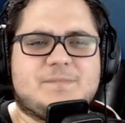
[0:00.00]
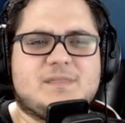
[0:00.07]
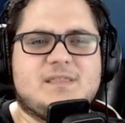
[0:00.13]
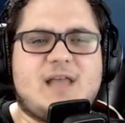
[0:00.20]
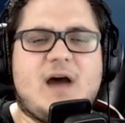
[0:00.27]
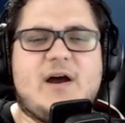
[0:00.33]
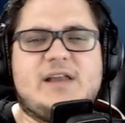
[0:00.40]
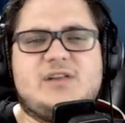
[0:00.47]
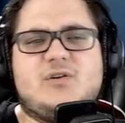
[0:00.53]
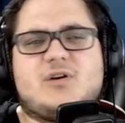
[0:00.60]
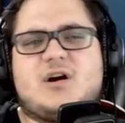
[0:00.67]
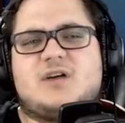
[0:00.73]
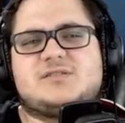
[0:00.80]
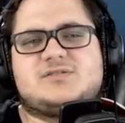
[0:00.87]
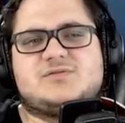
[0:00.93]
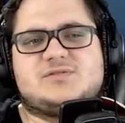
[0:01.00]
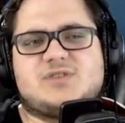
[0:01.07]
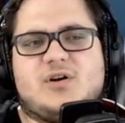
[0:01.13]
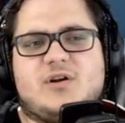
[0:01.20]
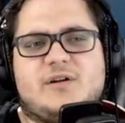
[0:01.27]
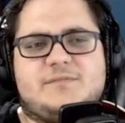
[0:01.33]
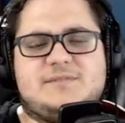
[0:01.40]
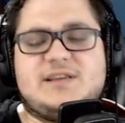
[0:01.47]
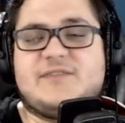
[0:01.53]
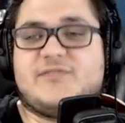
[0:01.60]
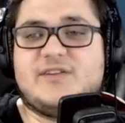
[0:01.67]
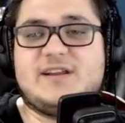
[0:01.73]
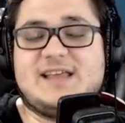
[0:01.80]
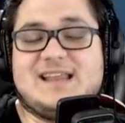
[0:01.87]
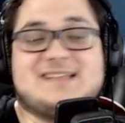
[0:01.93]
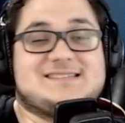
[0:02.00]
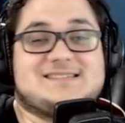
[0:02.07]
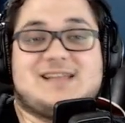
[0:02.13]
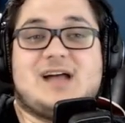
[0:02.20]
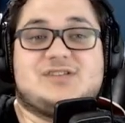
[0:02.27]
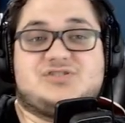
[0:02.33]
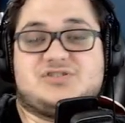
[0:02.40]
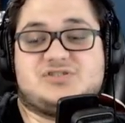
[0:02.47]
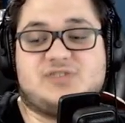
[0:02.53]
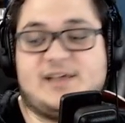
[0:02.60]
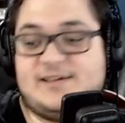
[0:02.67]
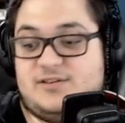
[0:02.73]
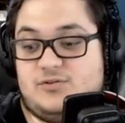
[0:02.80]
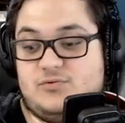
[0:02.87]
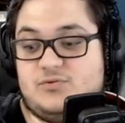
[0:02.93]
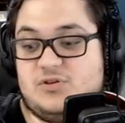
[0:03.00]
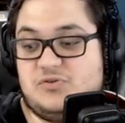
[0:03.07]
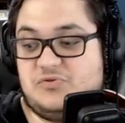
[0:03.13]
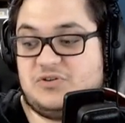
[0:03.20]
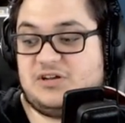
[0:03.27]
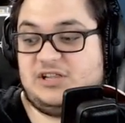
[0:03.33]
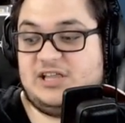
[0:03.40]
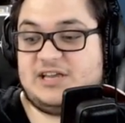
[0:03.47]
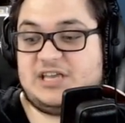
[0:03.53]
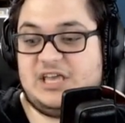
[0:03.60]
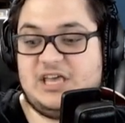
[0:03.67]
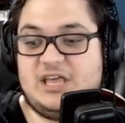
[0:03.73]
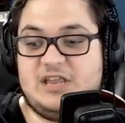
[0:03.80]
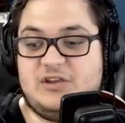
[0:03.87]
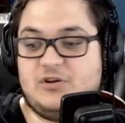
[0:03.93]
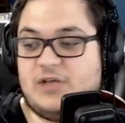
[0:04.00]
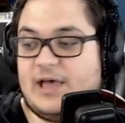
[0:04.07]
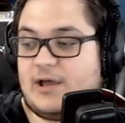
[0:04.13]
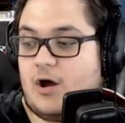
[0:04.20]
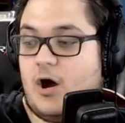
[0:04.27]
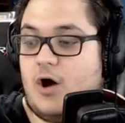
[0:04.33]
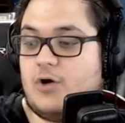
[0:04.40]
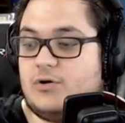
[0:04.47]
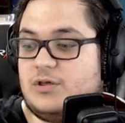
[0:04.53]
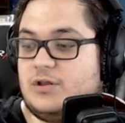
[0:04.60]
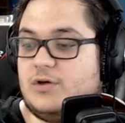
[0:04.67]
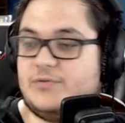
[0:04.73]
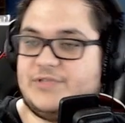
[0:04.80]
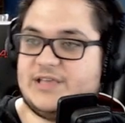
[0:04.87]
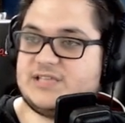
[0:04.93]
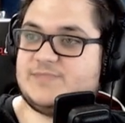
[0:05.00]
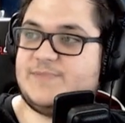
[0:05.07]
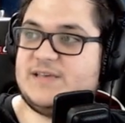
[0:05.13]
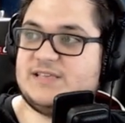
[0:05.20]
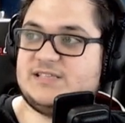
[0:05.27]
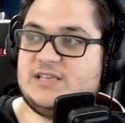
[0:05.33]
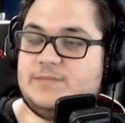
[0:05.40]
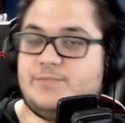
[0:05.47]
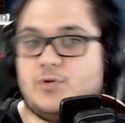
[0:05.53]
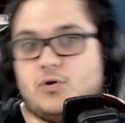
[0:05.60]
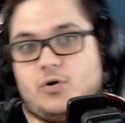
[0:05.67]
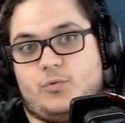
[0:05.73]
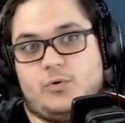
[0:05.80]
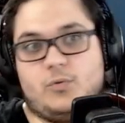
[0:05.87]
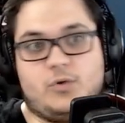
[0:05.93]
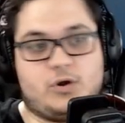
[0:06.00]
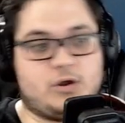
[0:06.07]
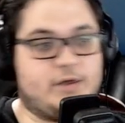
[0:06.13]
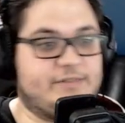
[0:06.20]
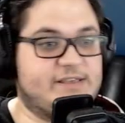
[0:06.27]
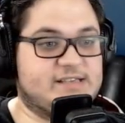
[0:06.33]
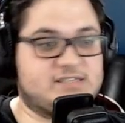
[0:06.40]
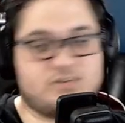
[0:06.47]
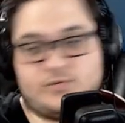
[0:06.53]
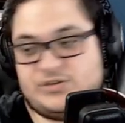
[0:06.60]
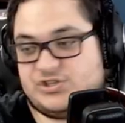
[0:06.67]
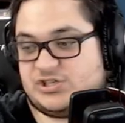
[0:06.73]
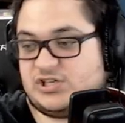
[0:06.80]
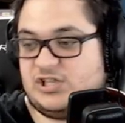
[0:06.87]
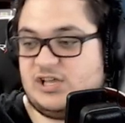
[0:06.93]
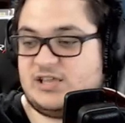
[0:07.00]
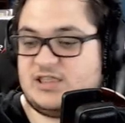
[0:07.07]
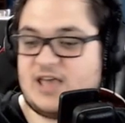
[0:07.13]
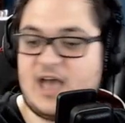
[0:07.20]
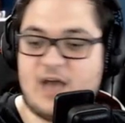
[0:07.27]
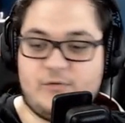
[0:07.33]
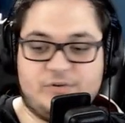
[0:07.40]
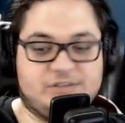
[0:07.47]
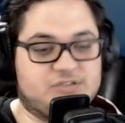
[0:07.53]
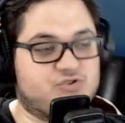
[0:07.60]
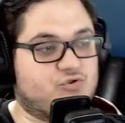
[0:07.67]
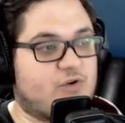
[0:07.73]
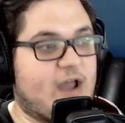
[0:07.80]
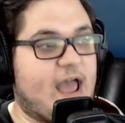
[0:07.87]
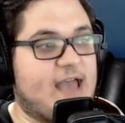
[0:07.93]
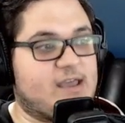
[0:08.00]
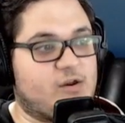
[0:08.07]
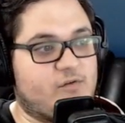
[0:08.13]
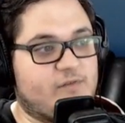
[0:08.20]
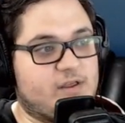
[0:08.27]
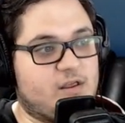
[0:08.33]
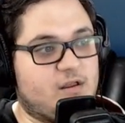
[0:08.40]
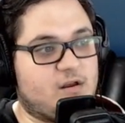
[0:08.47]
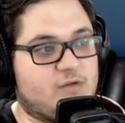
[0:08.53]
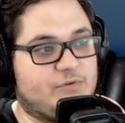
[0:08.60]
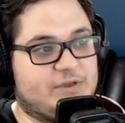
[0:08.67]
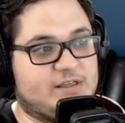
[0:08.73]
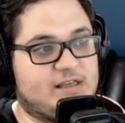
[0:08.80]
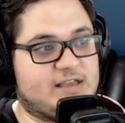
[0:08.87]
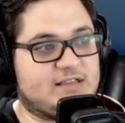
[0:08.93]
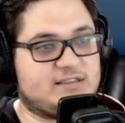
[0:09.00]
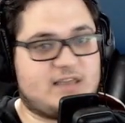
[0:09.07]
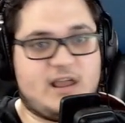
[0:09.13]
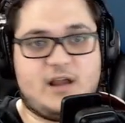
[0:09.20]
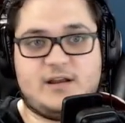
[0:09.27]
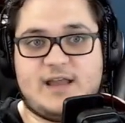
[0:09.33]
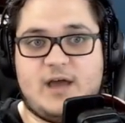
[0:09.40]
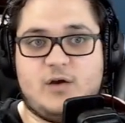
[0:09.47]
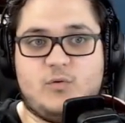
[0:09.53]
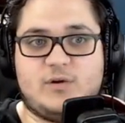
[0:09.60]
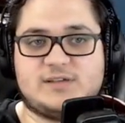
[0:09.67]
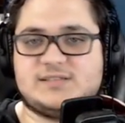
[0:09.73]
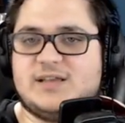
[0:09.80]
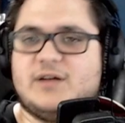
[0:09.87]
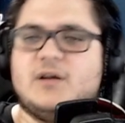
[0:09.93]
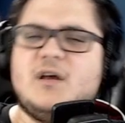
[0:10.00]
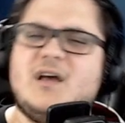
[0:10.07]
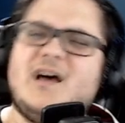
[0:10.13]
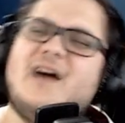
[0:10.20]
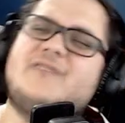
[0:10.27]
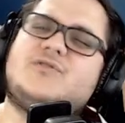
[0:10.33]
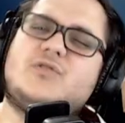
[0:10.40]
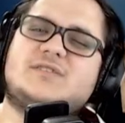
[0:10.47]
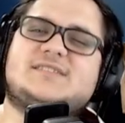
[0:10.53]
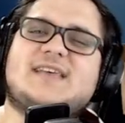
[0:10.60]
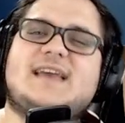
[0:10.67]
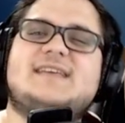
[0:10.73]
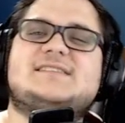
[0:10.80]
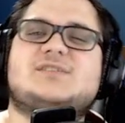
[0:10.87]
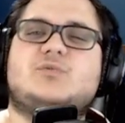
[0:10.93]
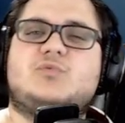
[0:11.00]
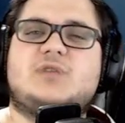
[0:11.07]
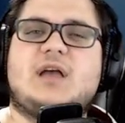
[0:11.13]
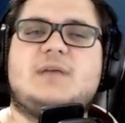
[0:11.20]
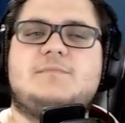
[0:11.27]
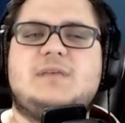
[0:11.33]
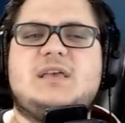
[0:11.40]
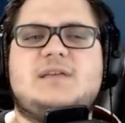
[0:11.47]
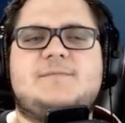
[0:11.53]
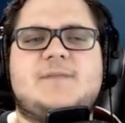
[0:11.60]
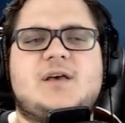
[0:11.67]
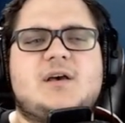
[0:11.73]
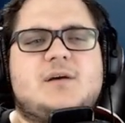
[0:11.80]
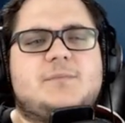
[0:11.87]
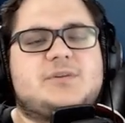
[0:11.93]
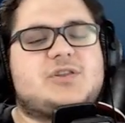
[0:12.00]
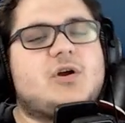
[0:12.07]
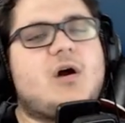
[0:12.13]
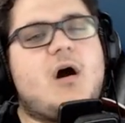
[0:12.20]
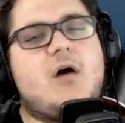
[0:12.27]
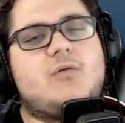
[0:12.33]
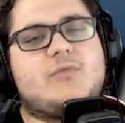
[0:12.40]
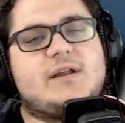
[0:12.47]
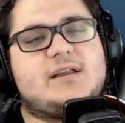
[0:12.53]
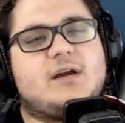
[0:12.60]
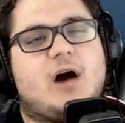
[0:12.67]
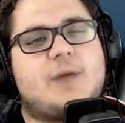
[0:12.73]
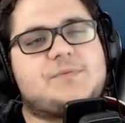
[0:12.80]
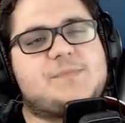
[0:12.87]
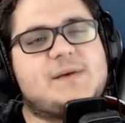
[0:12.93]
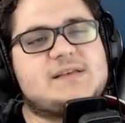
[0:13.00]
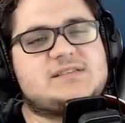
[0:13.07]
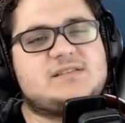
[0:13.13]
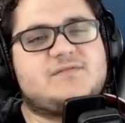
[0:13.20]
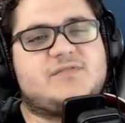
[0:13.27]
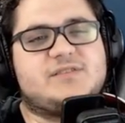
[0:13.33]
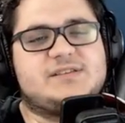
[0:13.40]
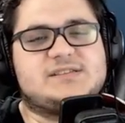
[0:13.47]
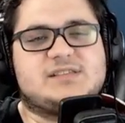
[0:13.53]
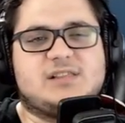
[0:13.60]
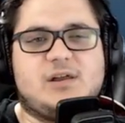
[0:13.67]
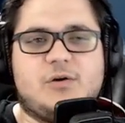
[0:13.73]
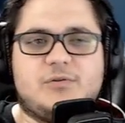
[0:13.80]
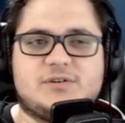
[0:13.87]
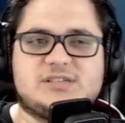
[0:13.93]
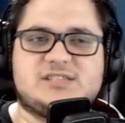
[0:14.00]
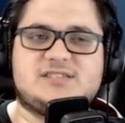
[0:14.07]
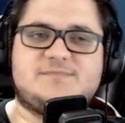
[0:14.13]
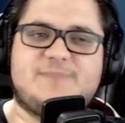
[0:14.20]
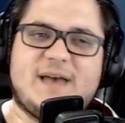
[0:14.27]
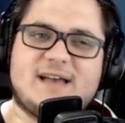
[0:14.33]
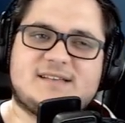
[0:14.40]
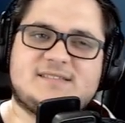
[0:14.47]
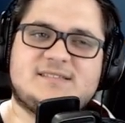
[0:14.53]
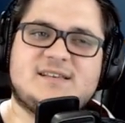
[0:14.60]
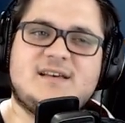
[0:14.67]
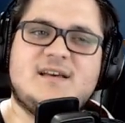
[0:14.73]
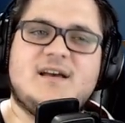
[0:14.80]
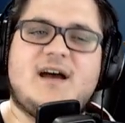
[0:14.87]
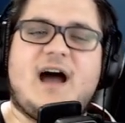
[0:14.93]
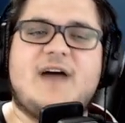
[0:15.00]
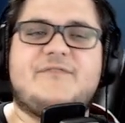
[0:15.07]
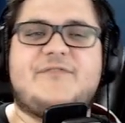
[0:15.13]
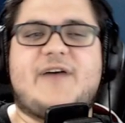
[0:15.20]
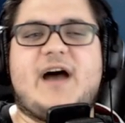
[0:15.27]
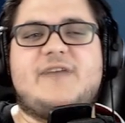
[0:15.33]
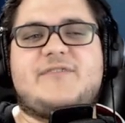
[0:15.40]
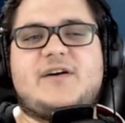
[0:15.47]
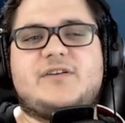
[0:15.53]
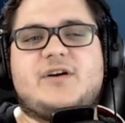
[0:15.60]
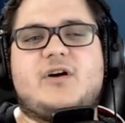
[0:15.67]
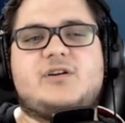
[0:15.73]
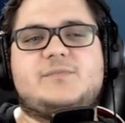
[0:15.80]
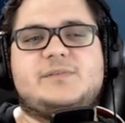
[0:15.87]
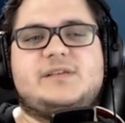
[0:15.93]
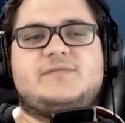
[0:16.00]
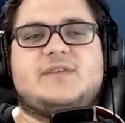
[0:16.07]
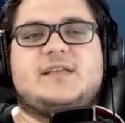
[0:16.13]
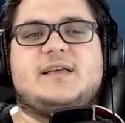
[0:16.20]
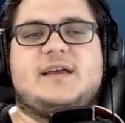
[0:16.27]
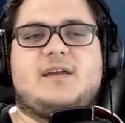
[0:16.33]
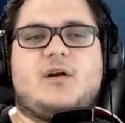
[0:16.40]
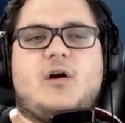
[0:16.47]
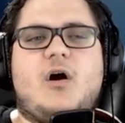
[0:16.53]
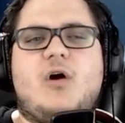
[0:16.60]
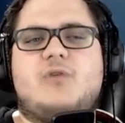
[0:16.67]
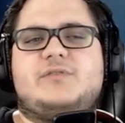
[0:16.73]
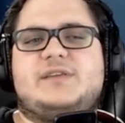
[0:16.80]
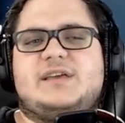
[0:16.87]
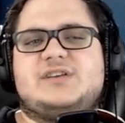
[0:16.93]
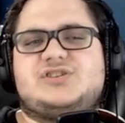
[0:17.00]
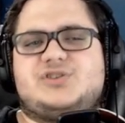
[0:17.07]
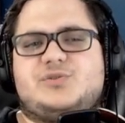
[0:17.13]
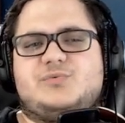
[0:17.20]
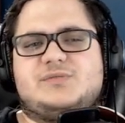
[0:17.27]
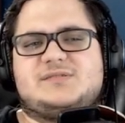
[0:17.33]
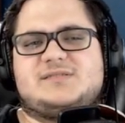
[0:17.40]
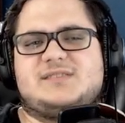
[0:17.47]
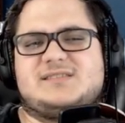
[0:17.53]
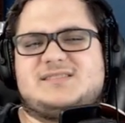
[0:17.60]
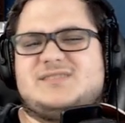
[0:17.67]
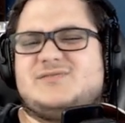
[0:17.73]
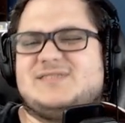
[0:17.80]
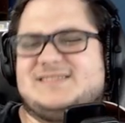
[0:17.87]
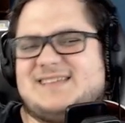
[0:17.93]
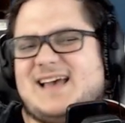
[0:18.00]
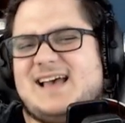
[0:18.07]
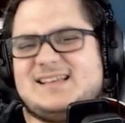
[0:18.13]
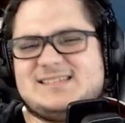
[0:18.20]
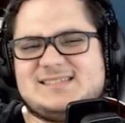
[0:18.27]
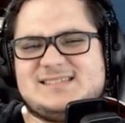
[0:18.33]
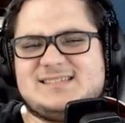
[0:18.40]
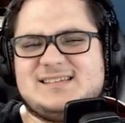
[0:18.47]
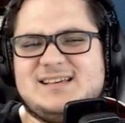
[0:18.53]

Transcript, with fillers: Now, I know consoles are different, and it's not just like you click it and you're like, oh, you know, this PC port will work on this. So we just click that, we drag it over here, we click it there, and now it works there. Of course, that isn't what I mean, but they're already optimizing for these lower specs. I found it hard to believe that, like, oh, the issue was the Series S,